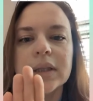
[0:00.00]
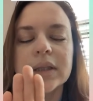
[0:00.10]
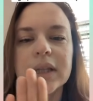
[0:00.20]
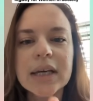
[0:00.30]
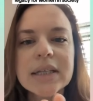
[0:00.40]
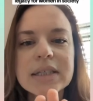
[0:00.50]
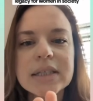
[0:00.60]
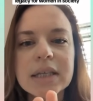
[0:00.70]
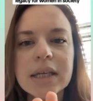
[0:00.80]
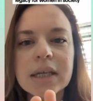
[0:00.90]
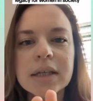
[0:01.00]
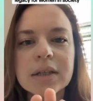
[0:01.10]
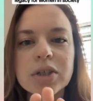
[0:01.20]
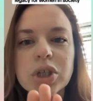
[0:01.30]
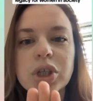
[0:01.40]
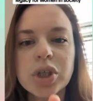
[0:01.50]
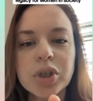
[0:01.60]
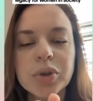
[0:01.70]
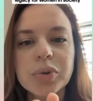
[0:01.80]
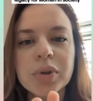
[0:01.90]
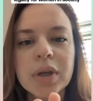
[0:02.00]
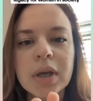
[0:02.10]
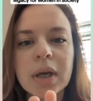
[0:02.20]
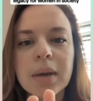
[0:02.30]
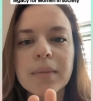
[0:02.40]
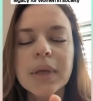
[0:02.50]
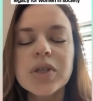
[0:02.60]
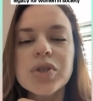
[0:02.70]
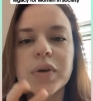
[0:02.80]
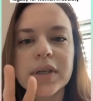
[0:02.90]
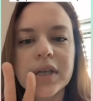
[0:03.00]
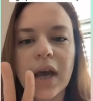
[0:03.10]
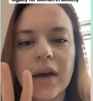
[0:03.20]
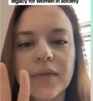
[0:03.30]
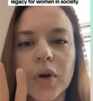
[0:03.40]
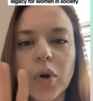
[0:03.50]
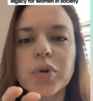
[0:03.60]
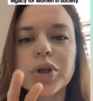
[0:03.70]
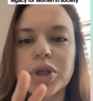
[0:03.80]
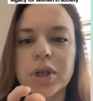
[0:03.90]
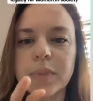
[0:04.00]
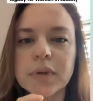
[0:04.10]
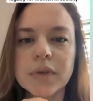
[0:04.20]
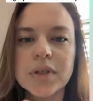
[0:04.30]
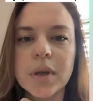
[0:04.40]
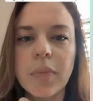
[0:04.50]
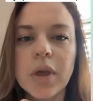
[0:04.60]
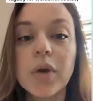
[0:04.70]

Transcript: legacy to you means you get to have ownership over something.